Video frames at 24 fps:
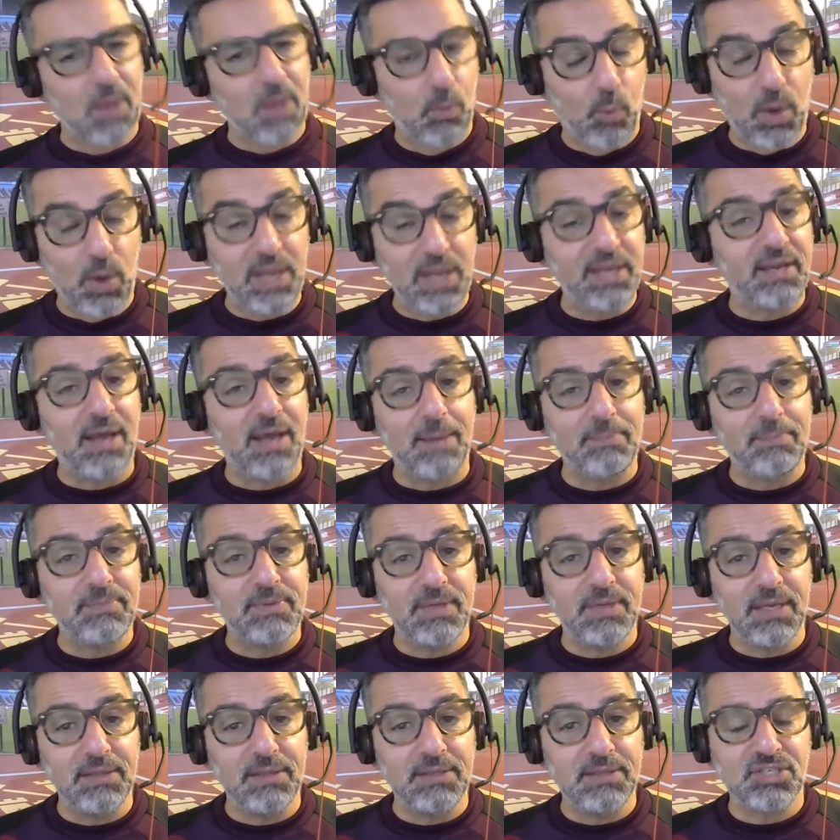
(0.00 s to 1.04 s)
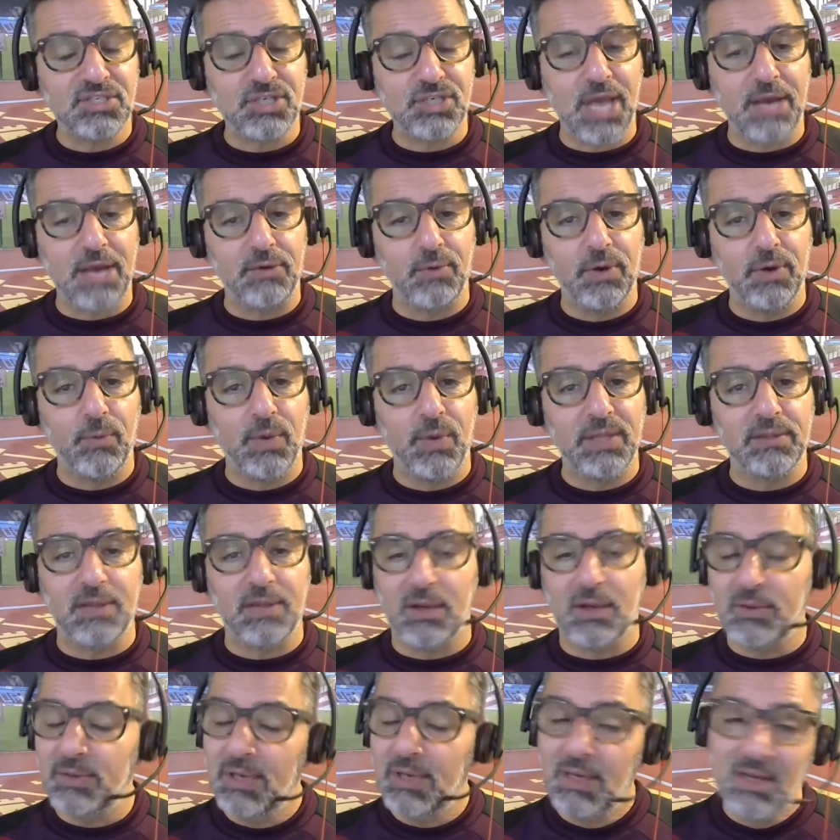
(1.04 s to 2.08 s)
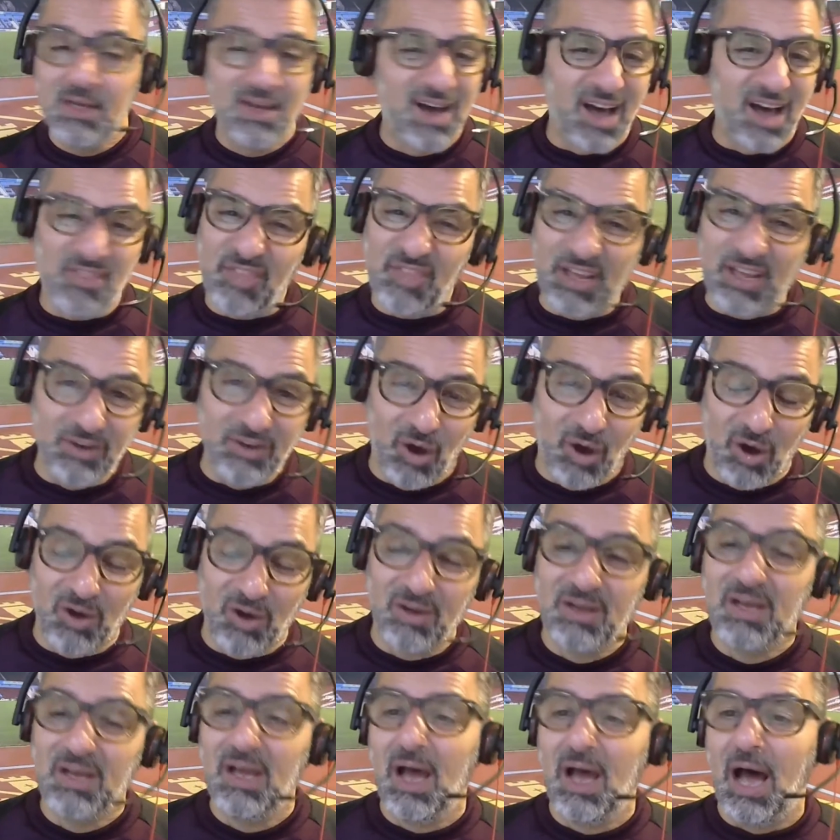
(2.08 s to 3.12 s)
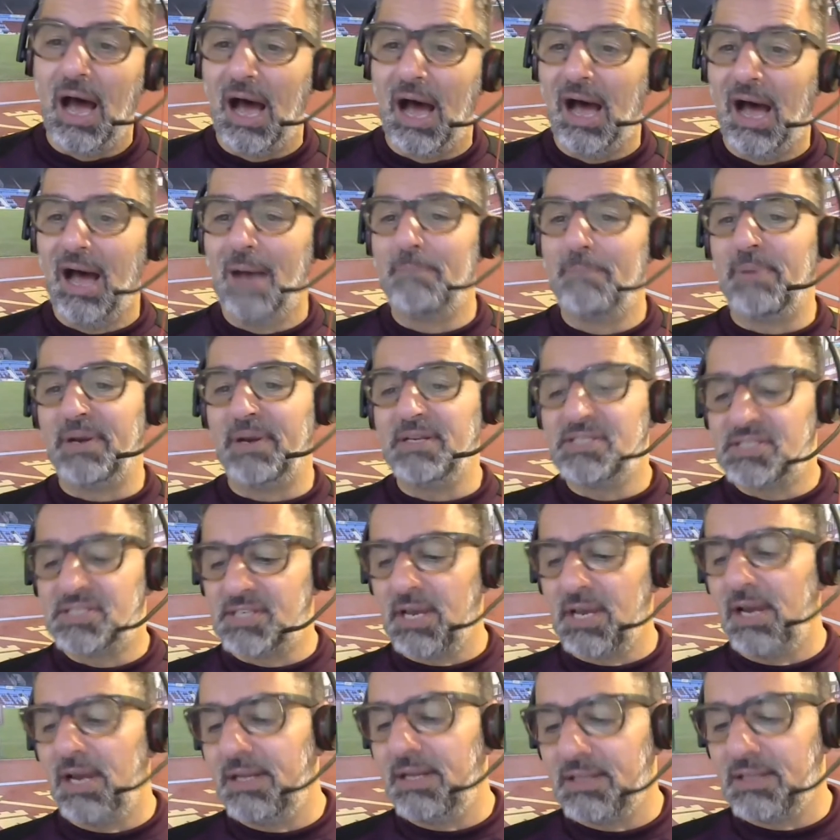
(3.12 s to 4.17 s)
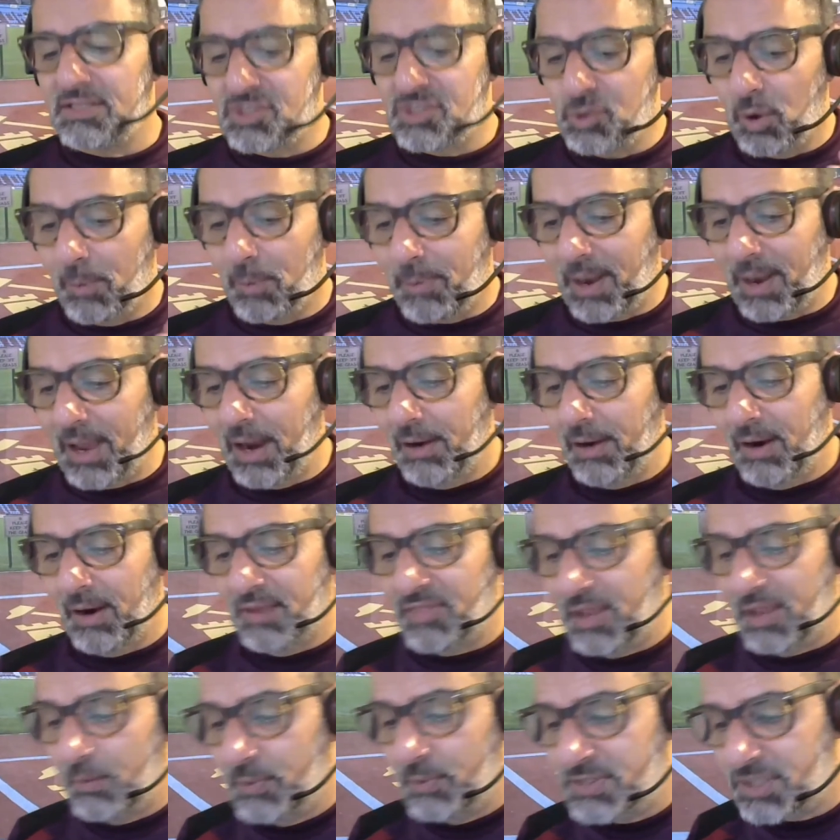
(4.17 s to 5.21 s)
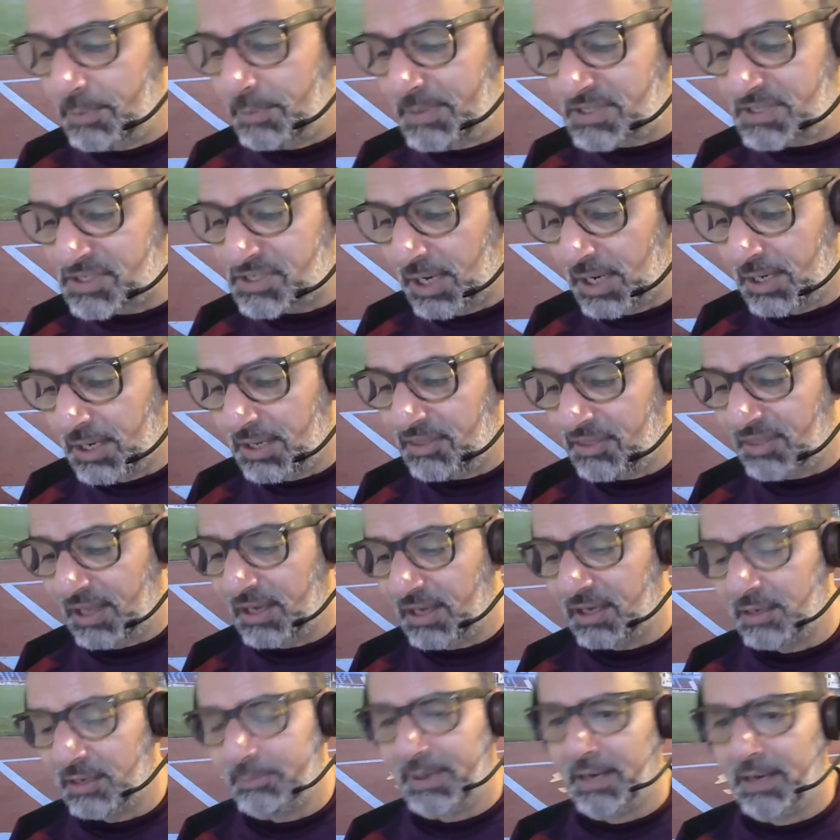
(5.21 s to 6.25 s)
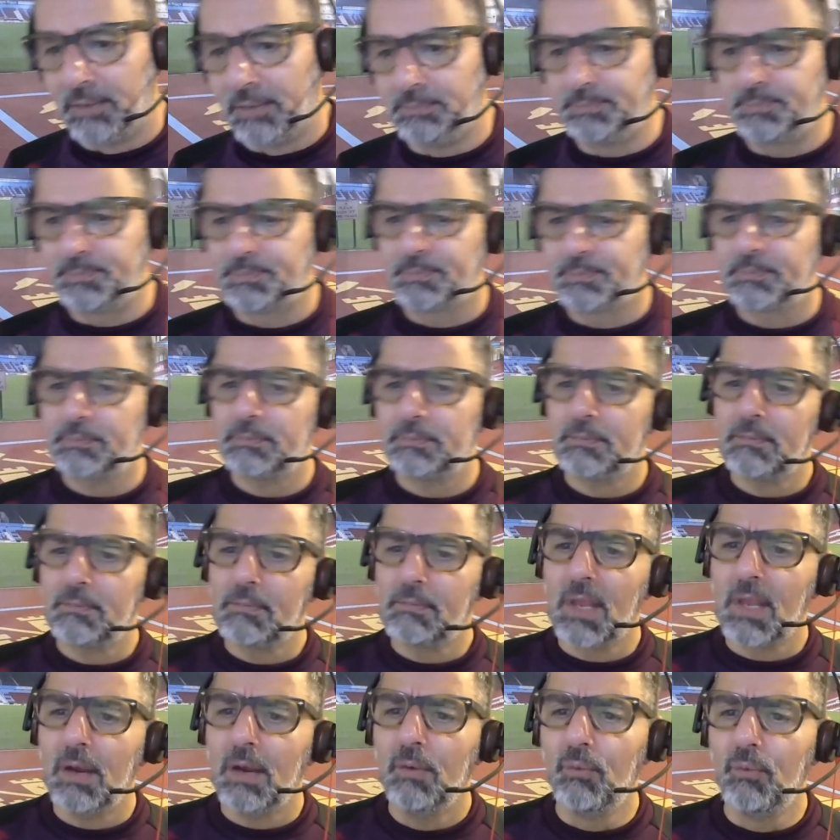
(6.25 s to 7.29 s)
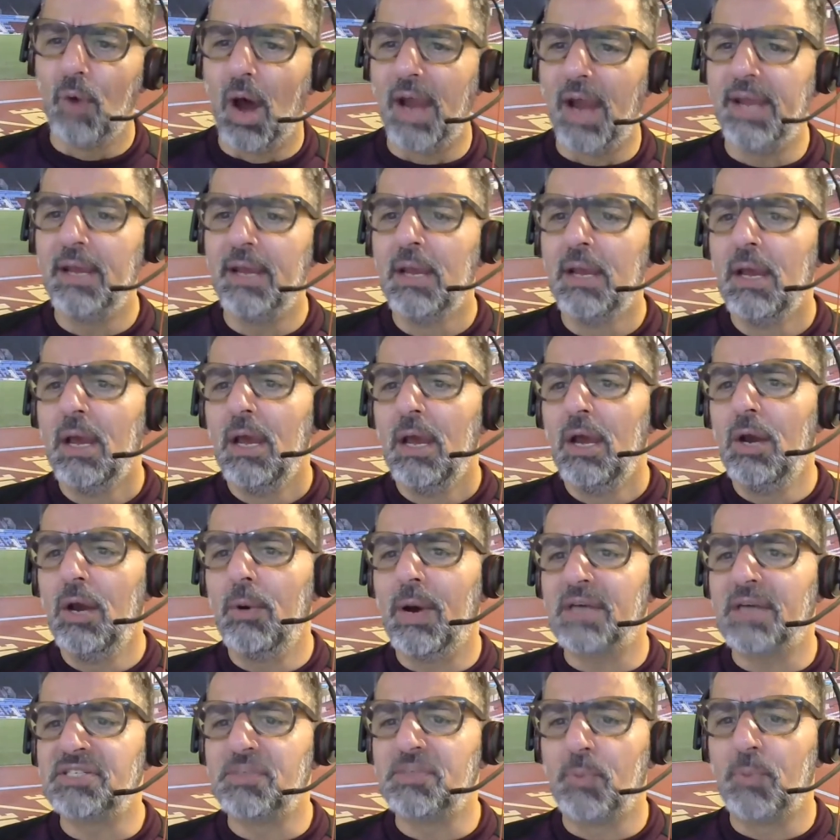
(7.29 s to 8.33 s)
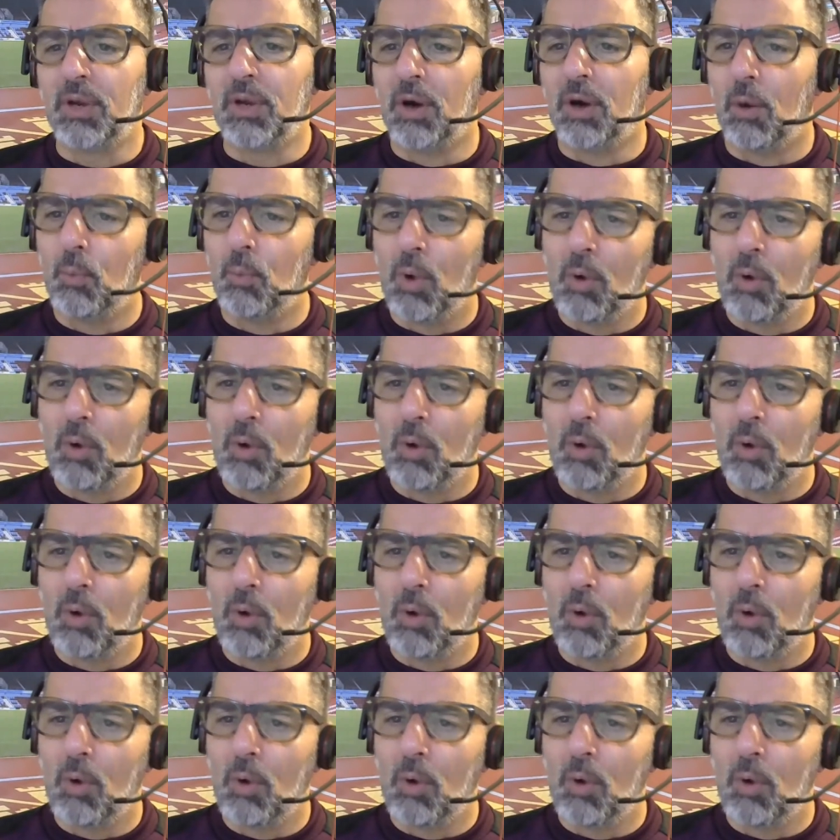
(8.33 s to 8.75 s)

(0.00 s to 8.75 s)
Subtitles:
Will he come in this January window? I think not. But he's certainly the sort of player I think we should be certainly thinking about. Right. Who else have we got?